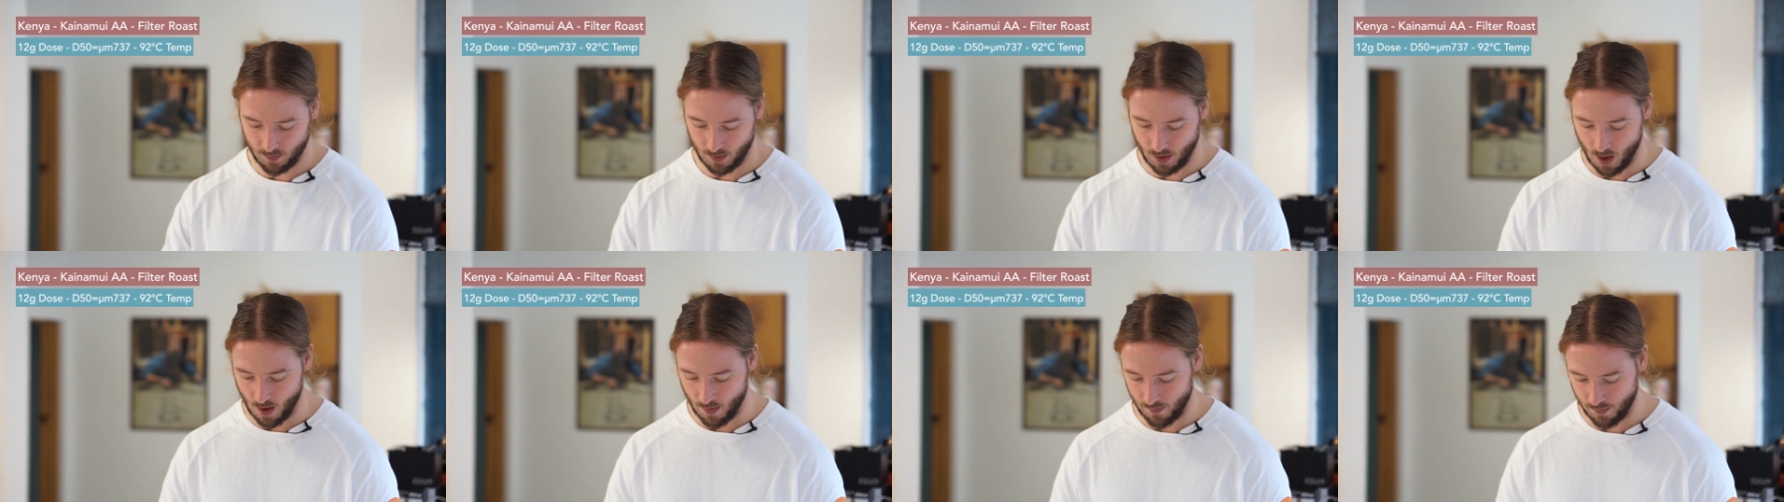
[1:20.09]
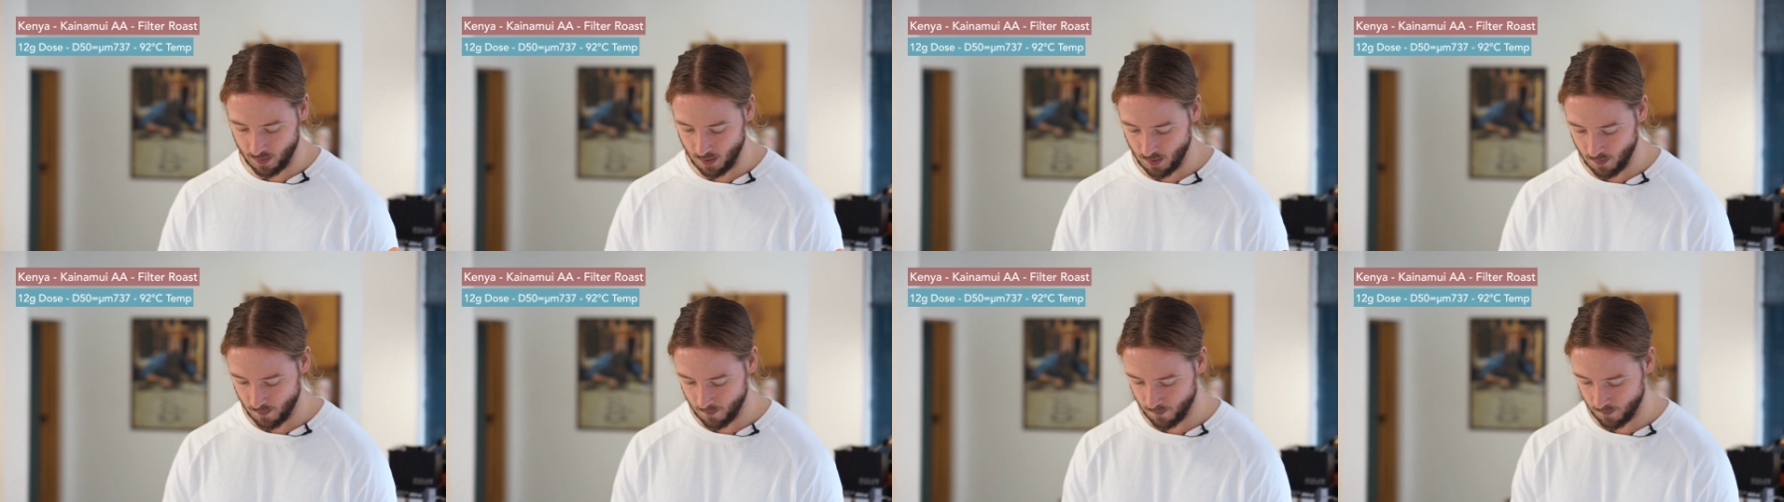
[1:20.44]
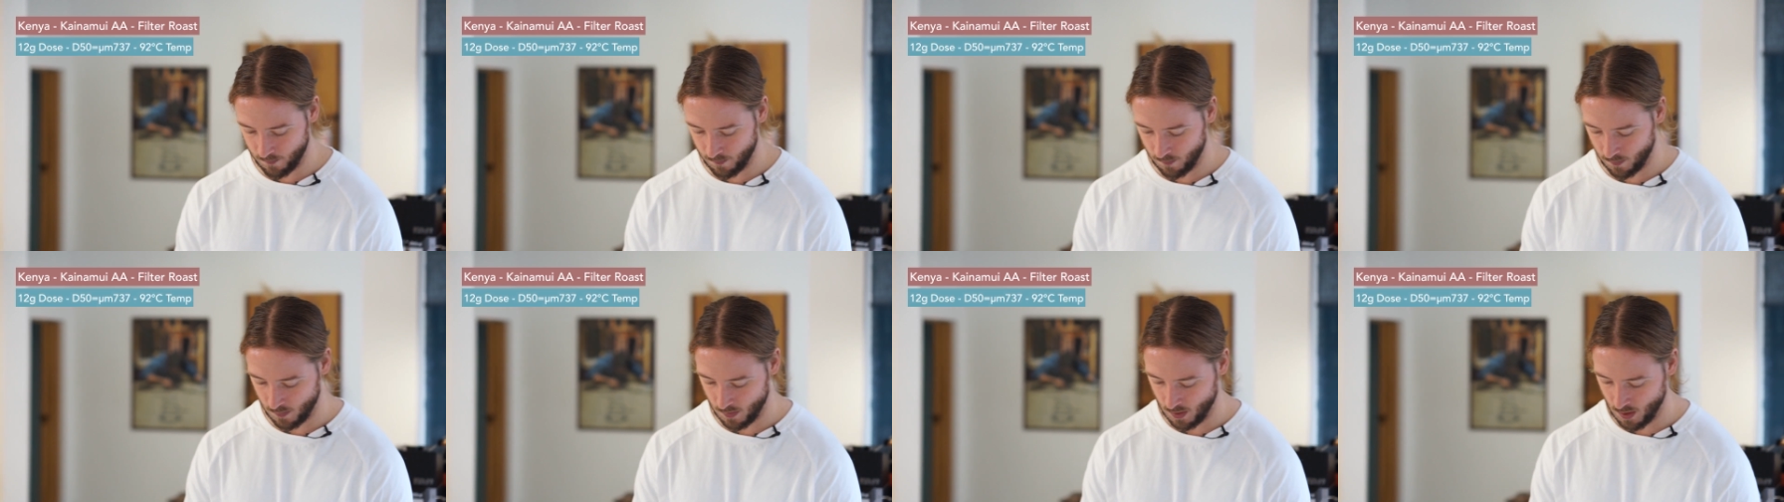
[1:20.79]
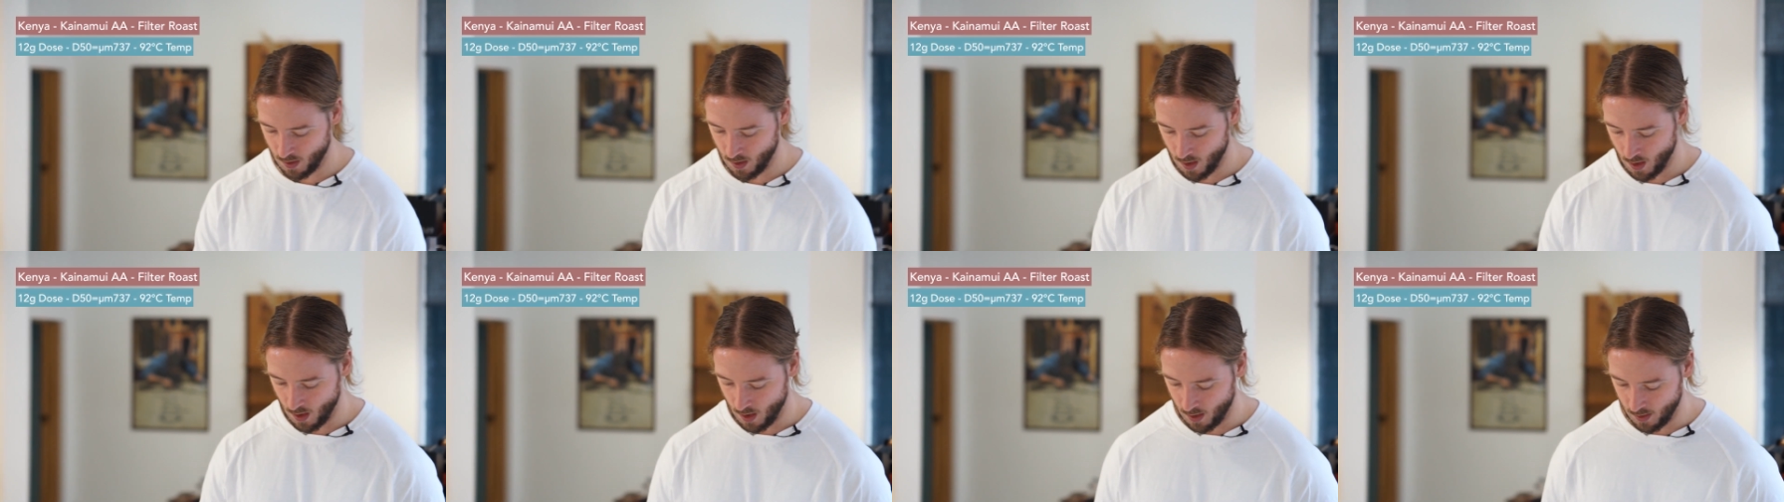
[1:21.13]
coffee.
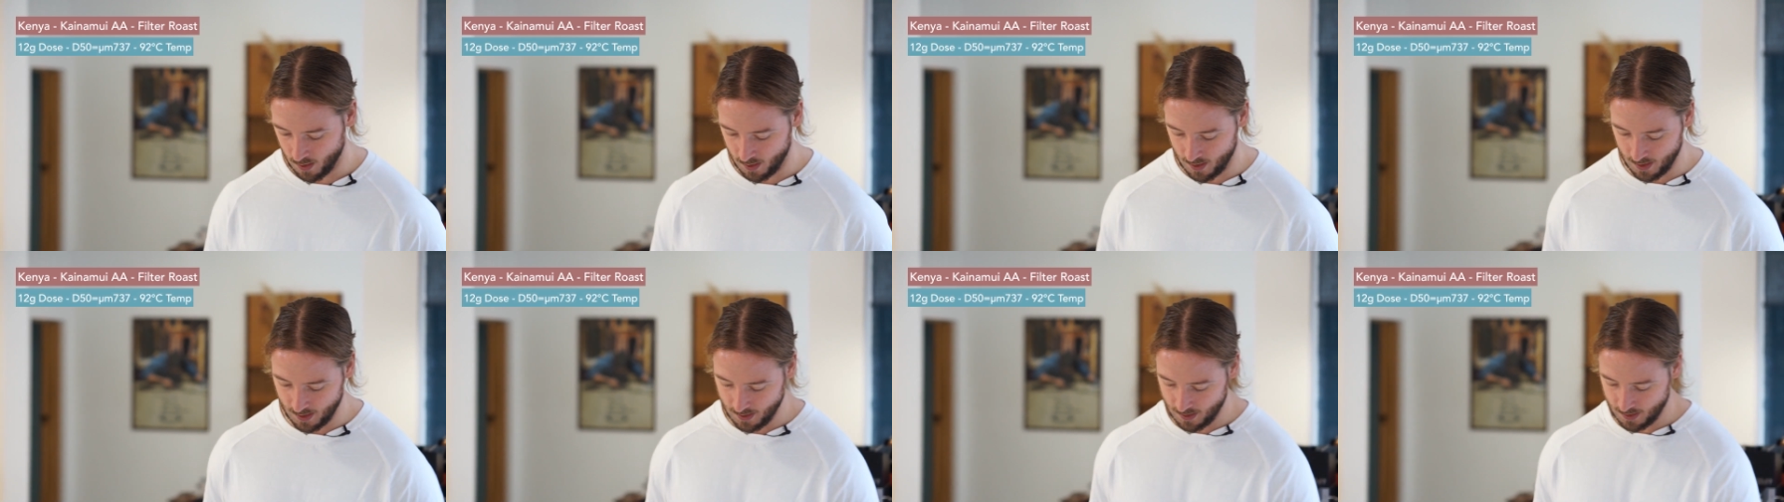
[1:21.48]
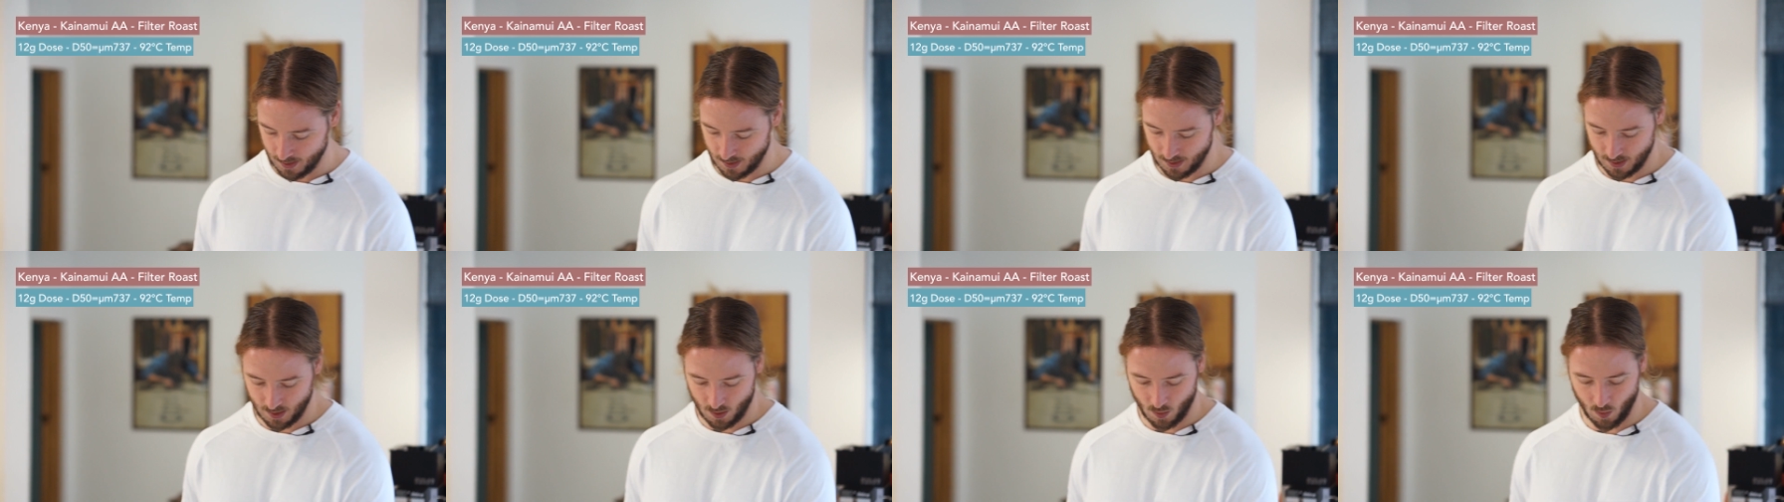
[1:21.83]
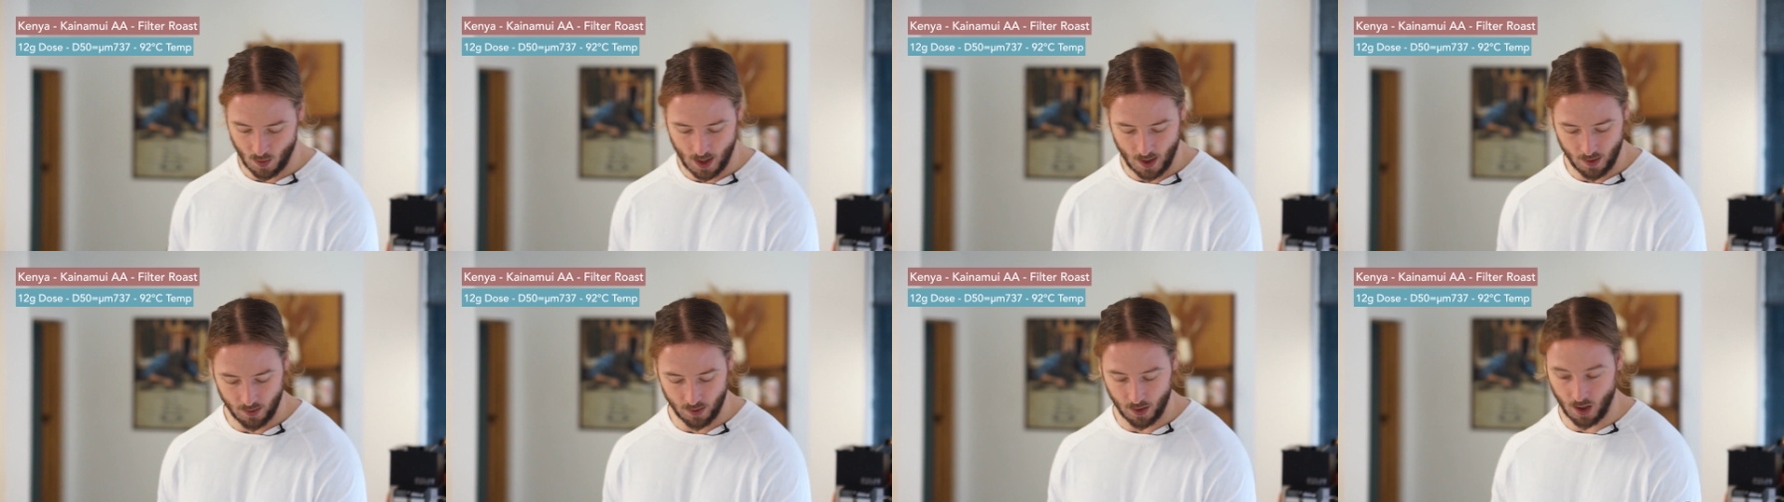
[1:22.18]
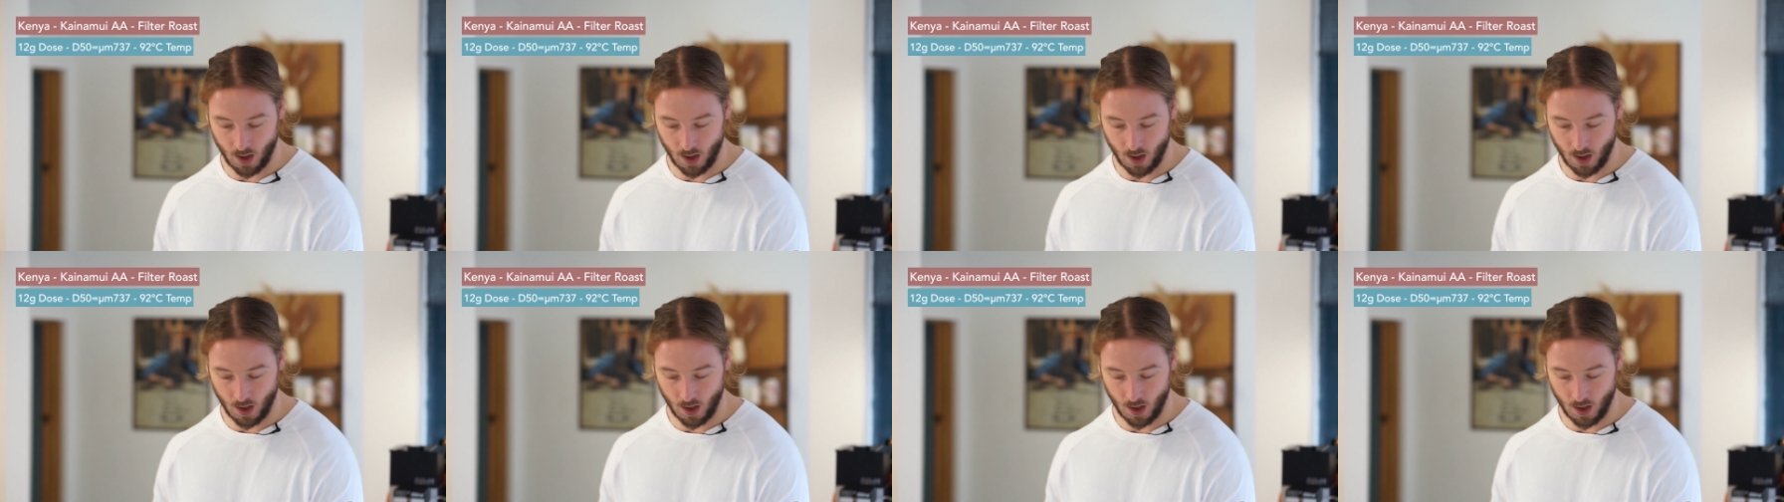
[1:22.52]
This is ground